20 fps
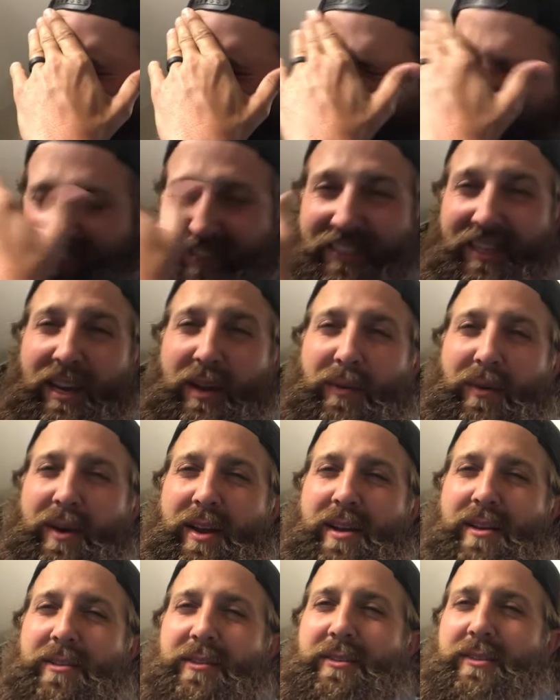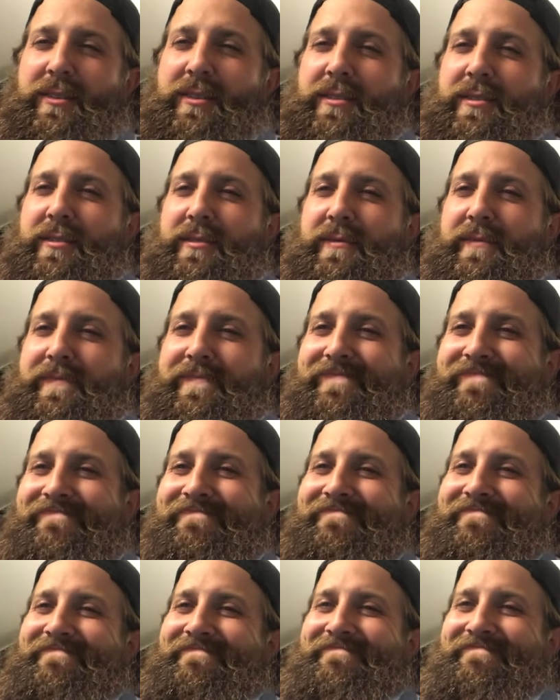Does anyone else
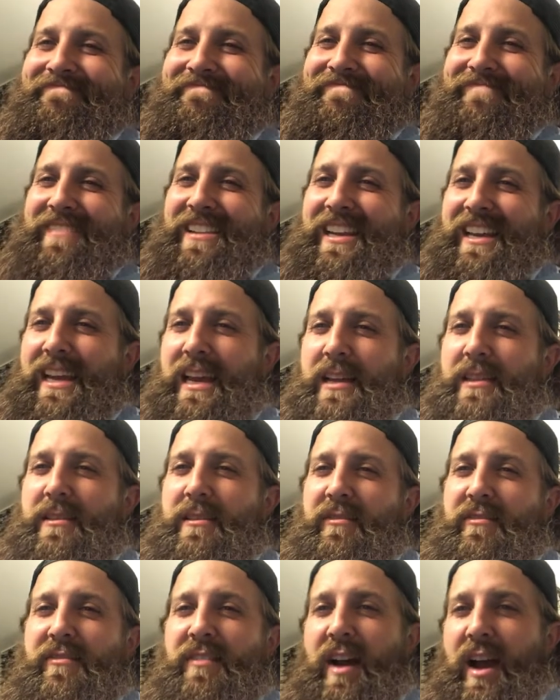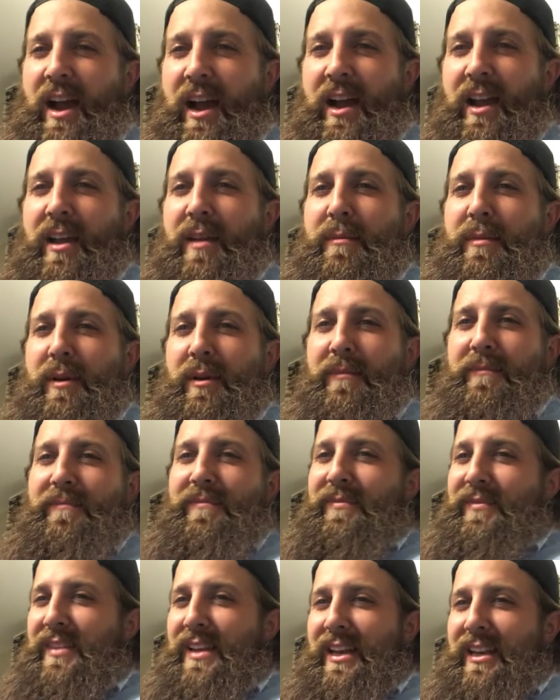get the vibe
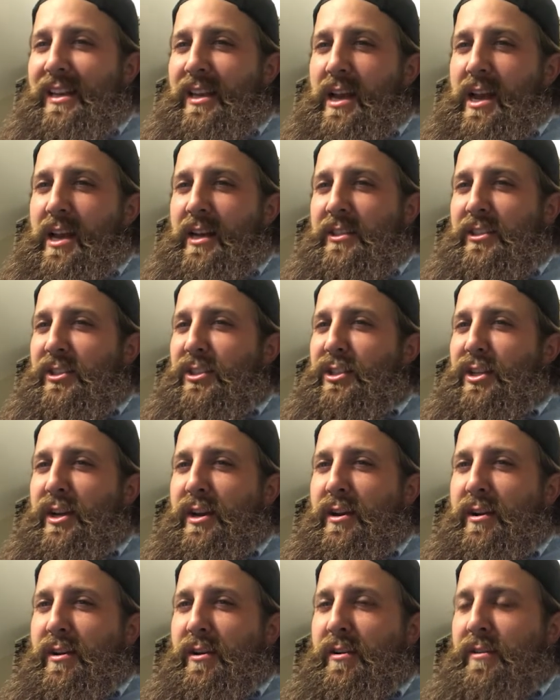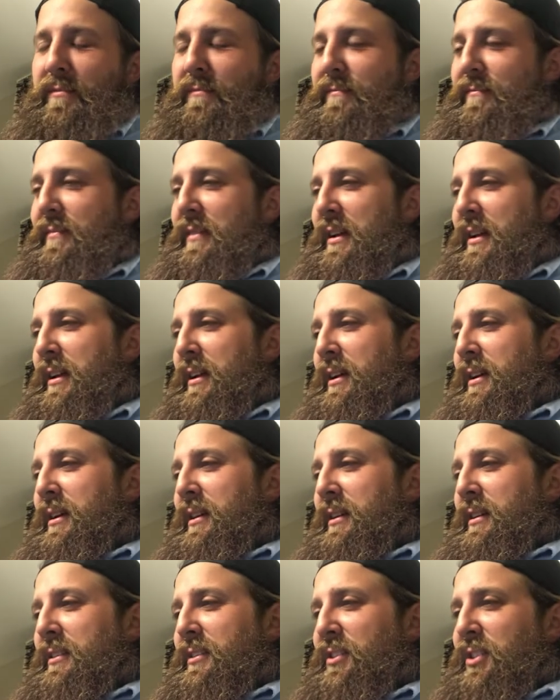that last year
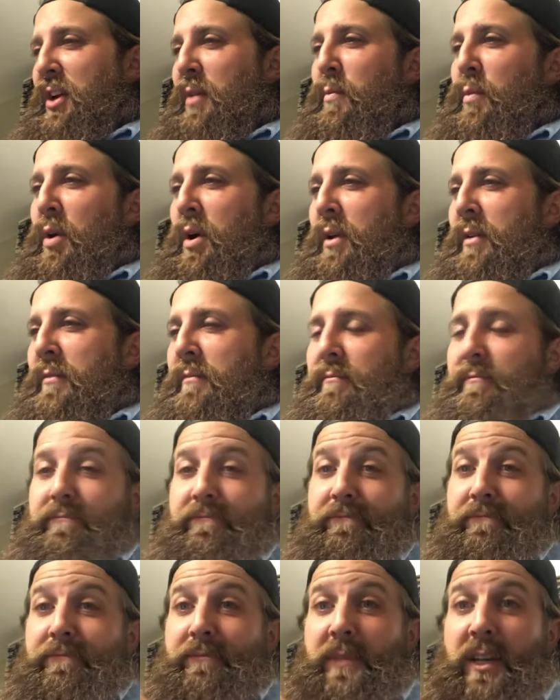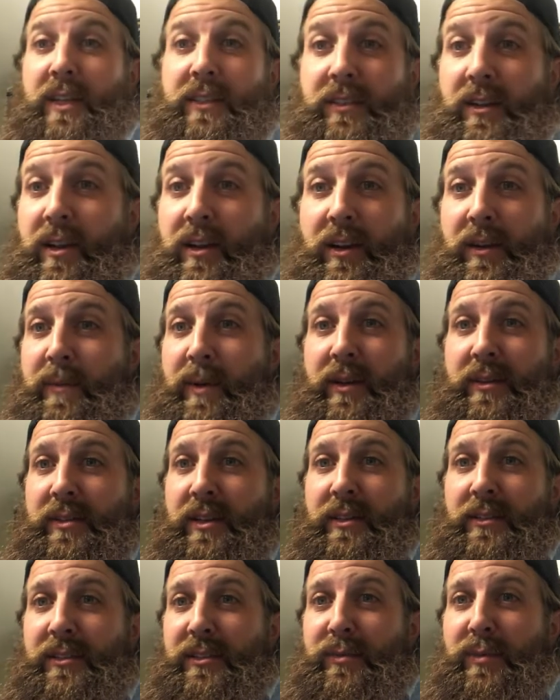someone, not talking about
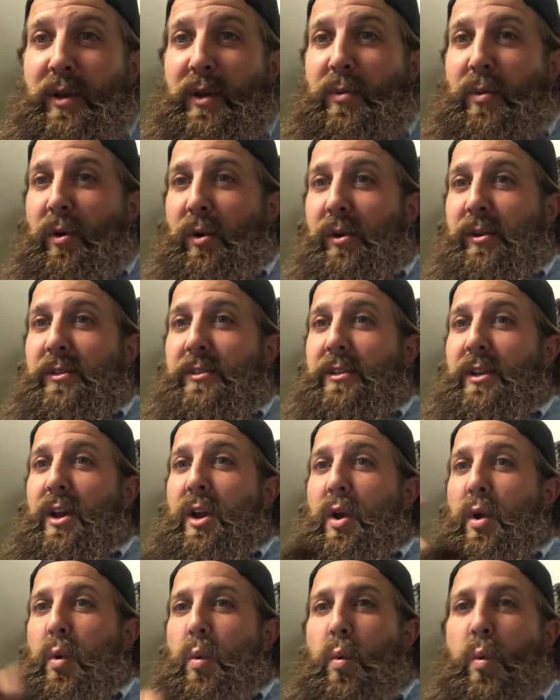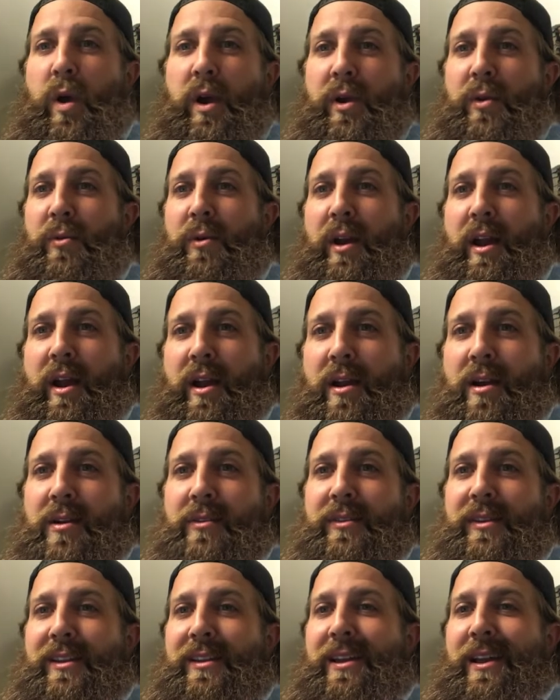Texas Bee Works, went
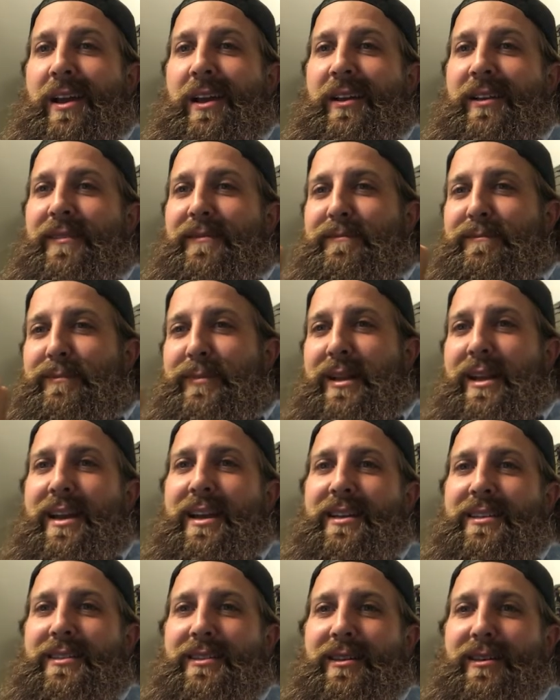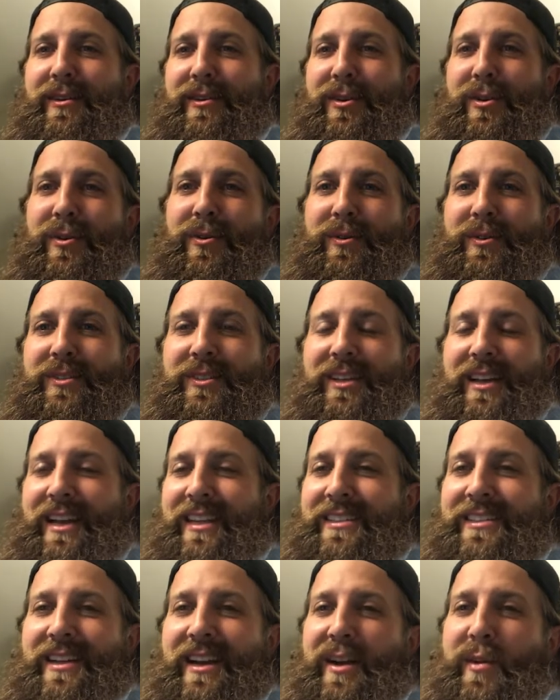around and placed nukes
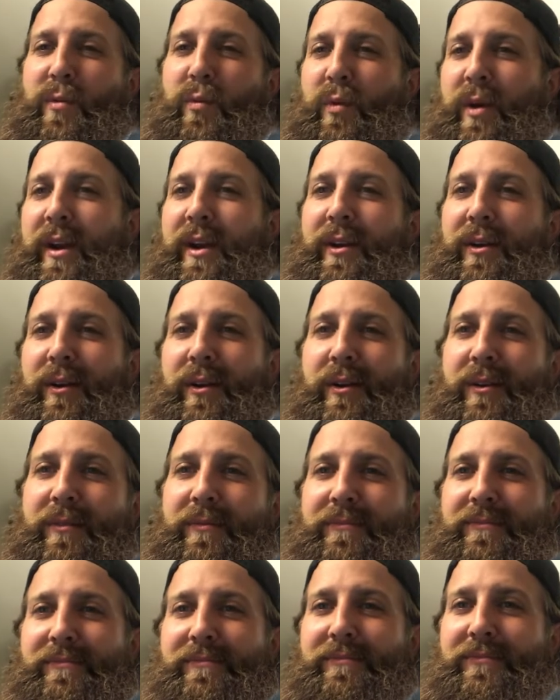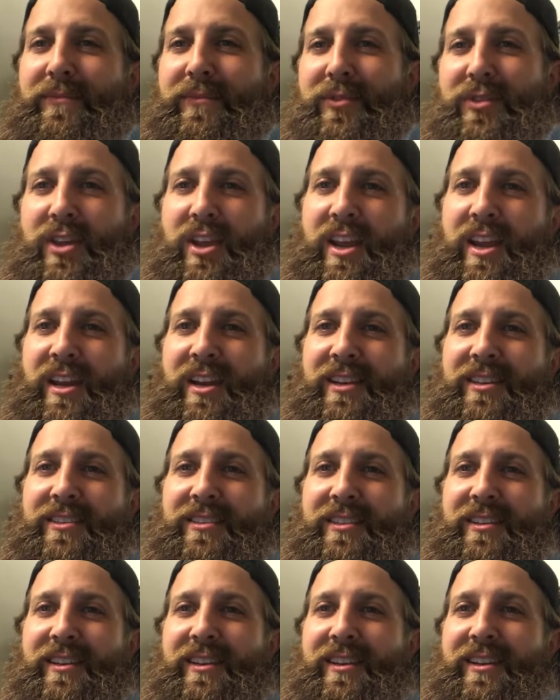inside weird
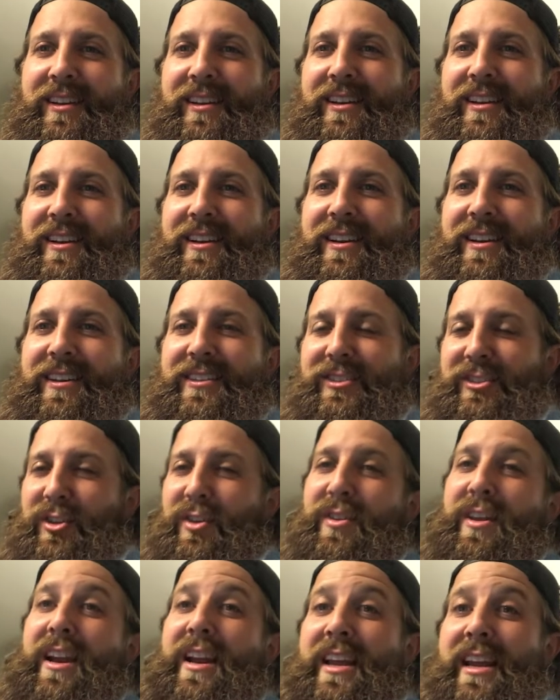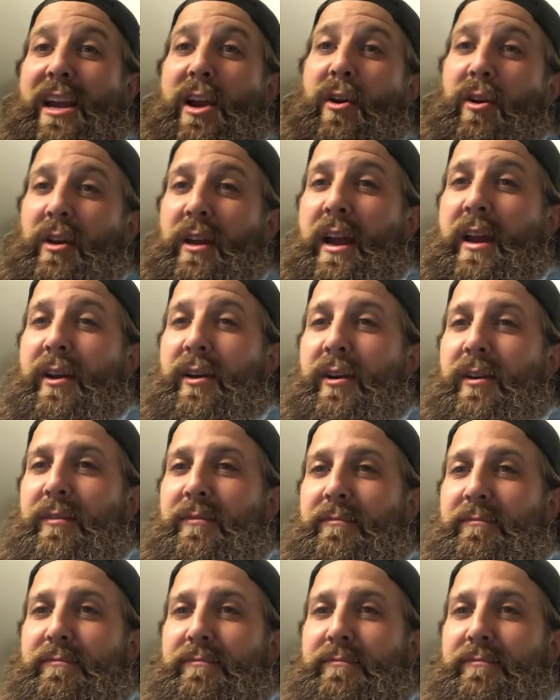things so that a year later,